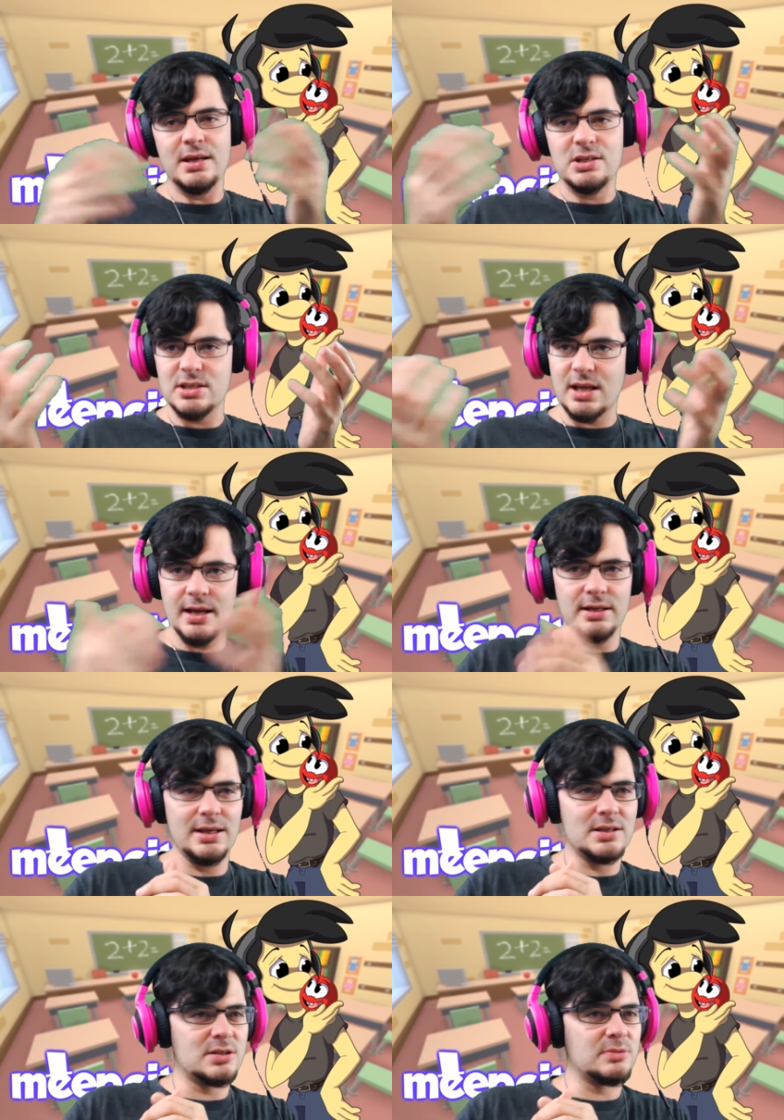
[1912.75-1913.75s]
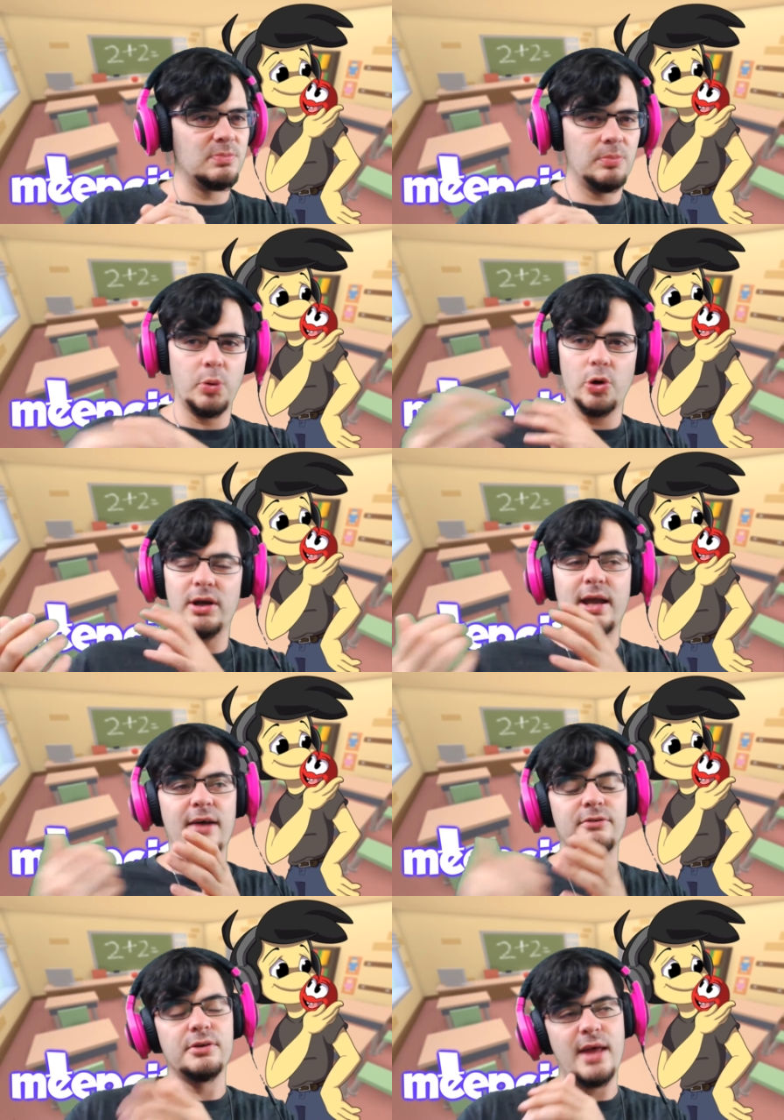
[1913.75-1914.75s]
then it just kind of gets boring
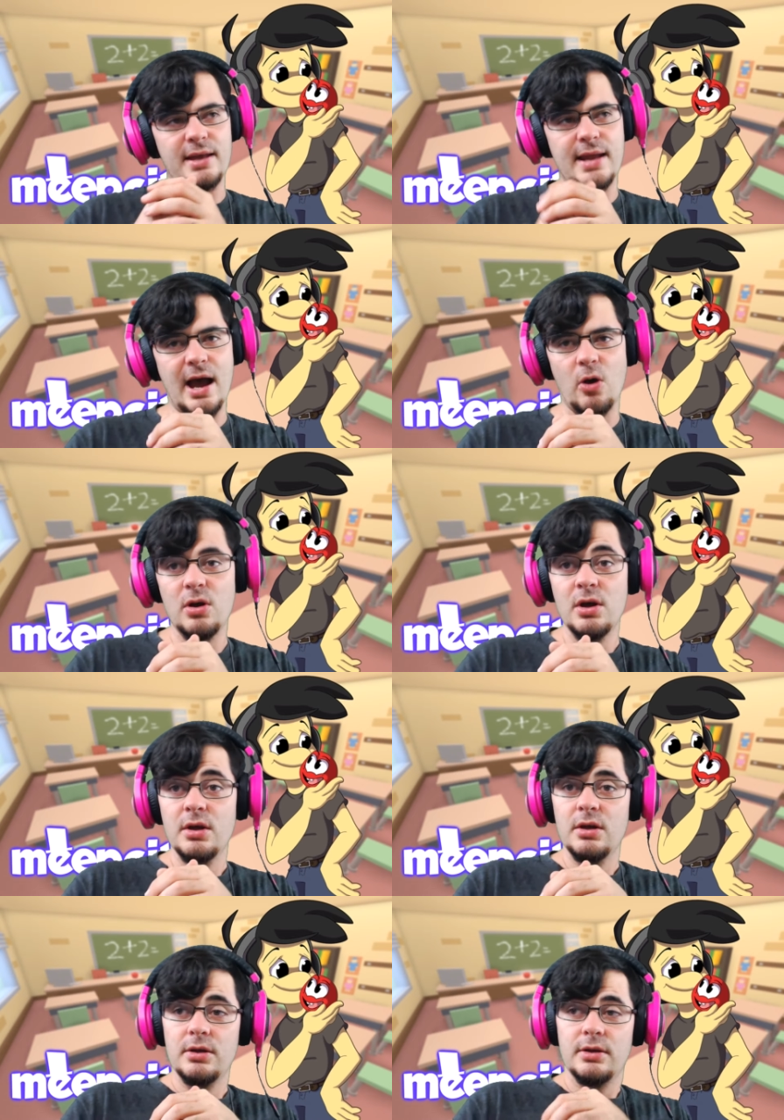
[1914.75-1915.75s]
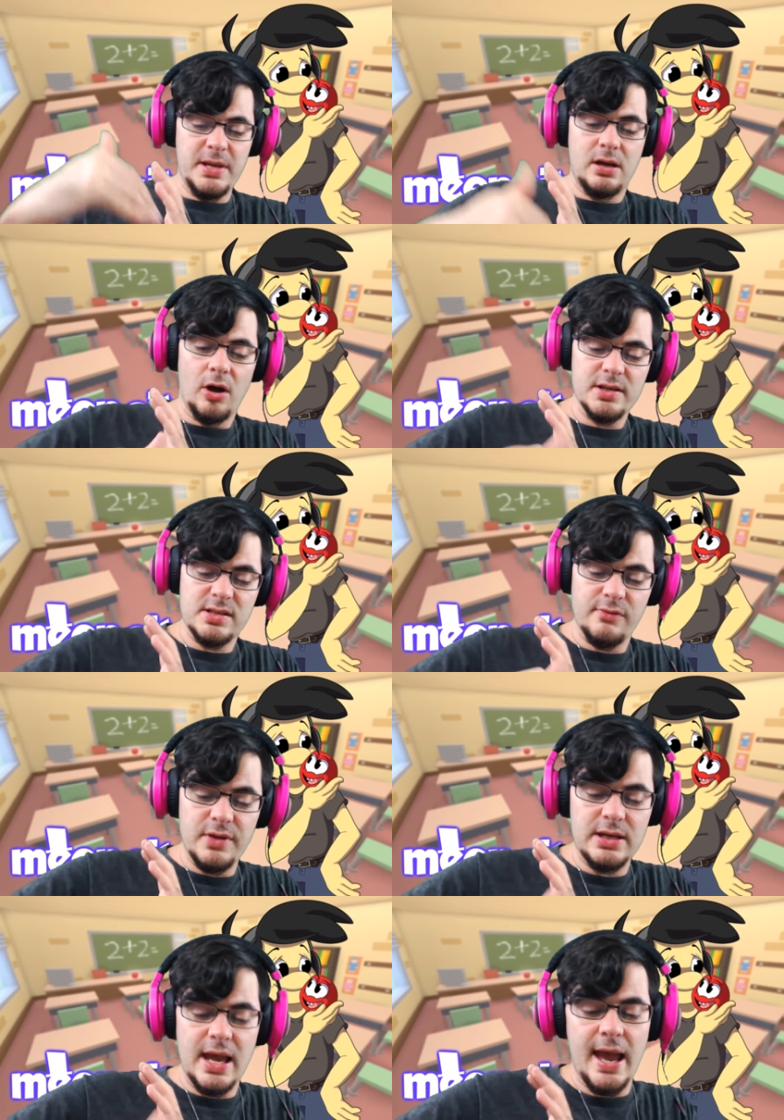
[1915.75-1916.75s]
after that. Now, because of
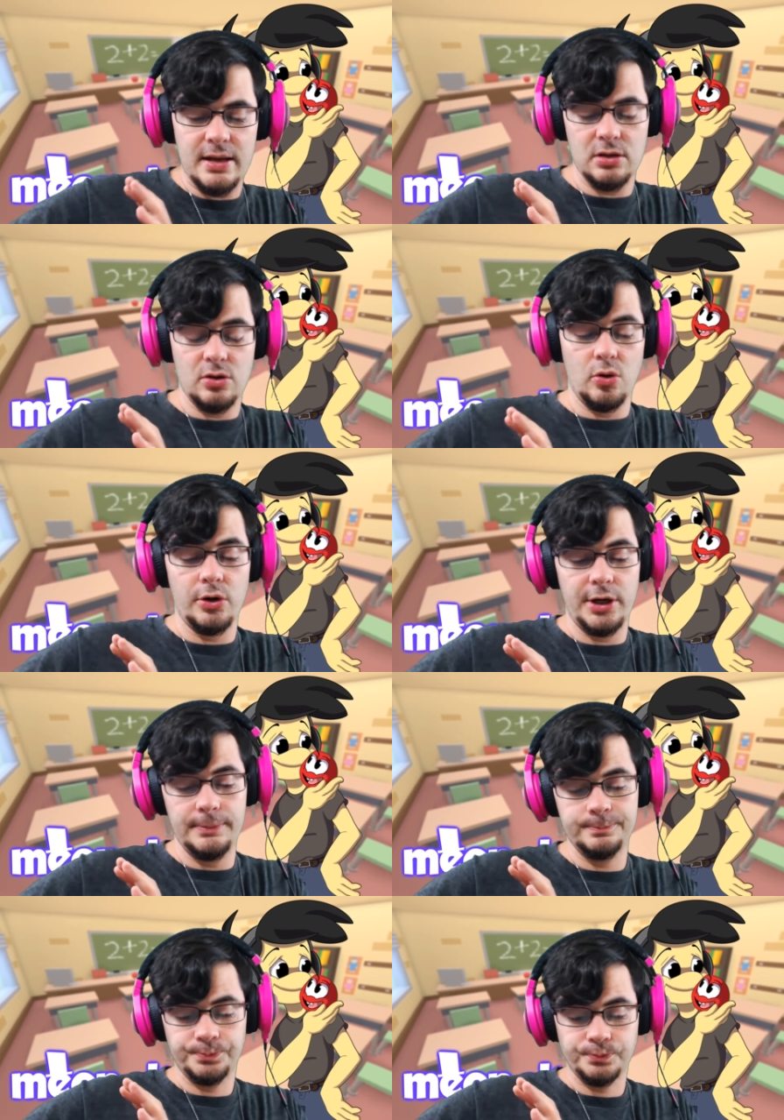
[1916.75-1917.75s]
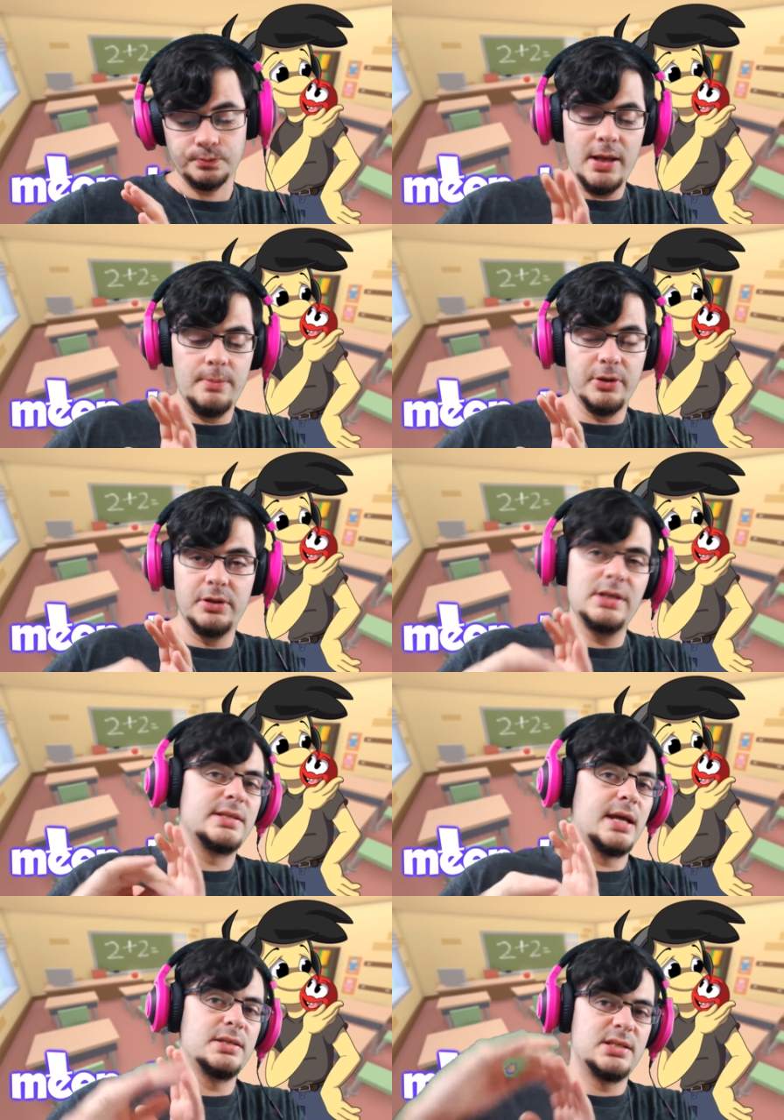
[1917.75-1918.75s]
the category, playability
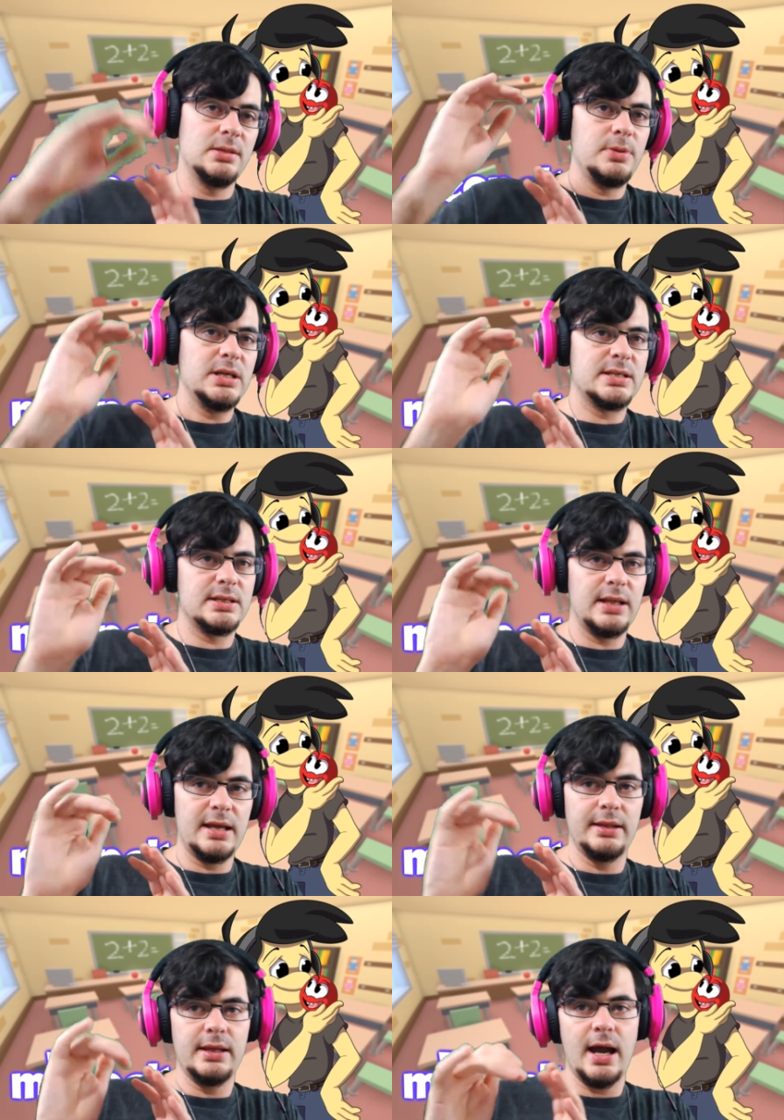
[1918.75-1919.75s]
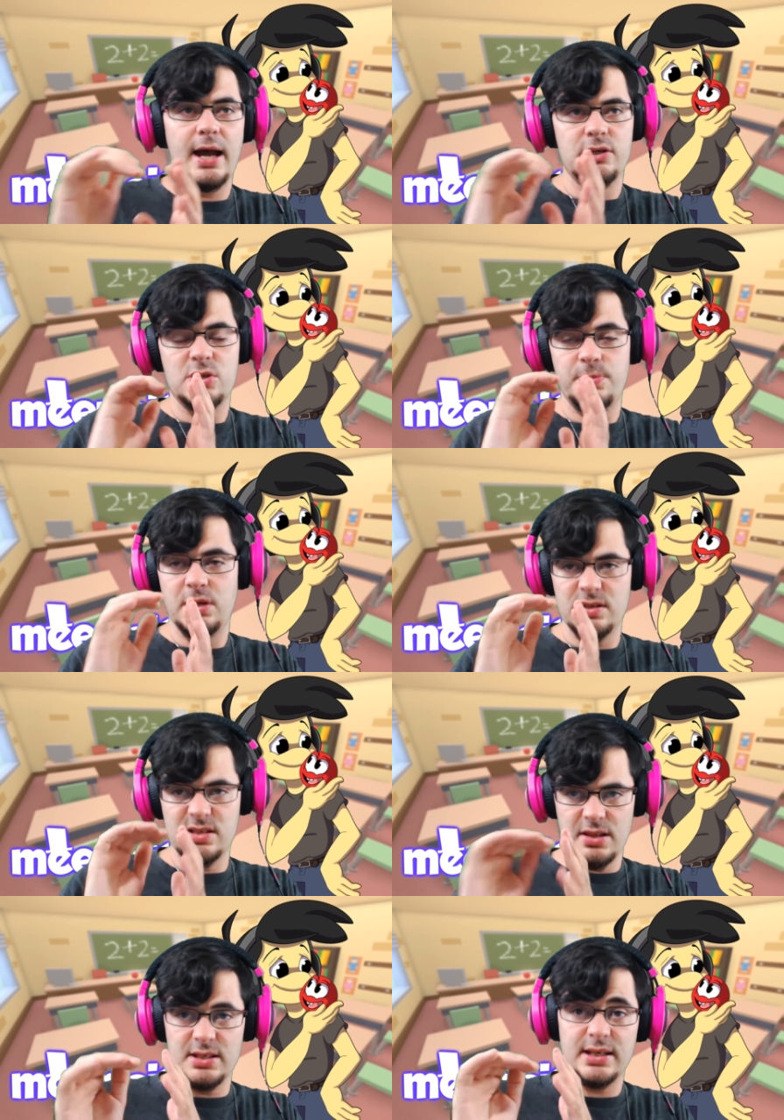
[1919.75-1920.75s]
tends to be slightly high just because
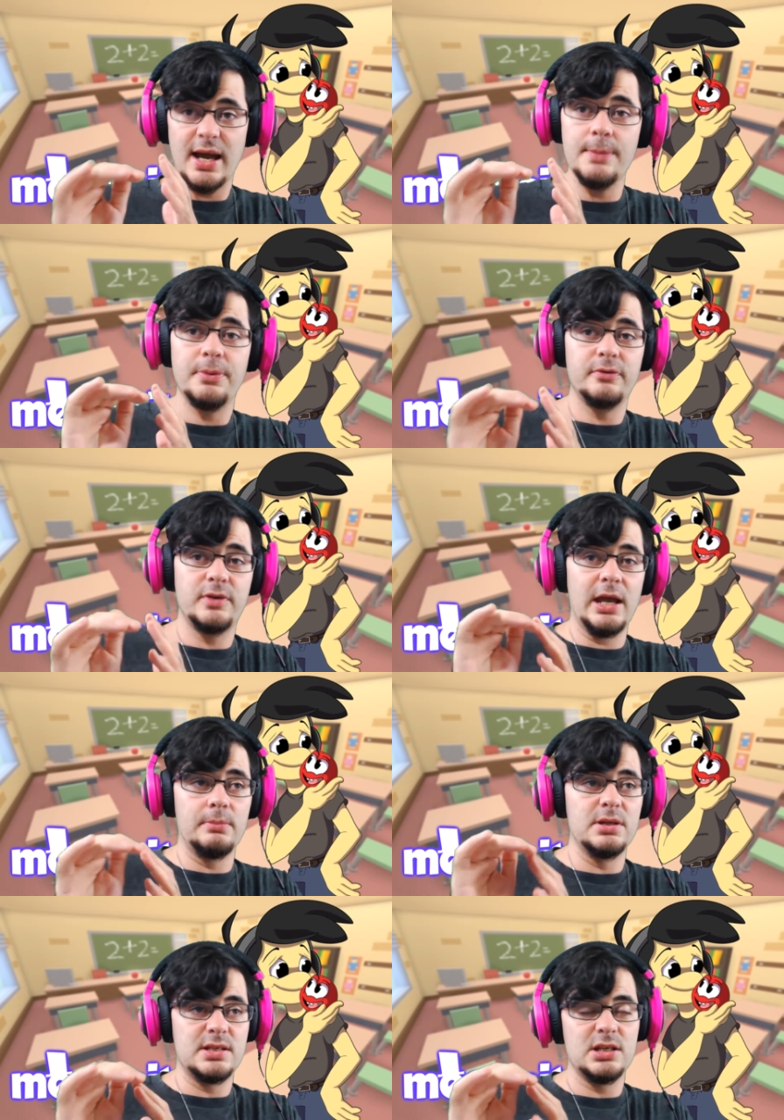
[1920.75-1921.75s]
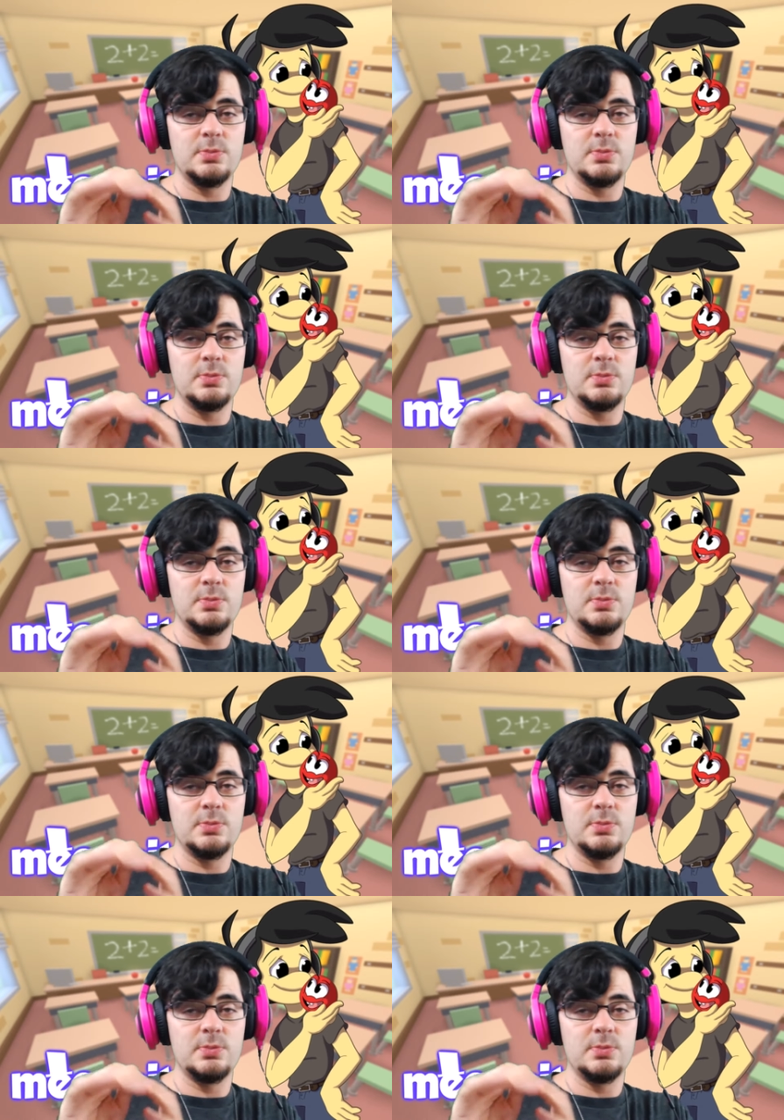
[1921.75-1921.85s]
of the type of game this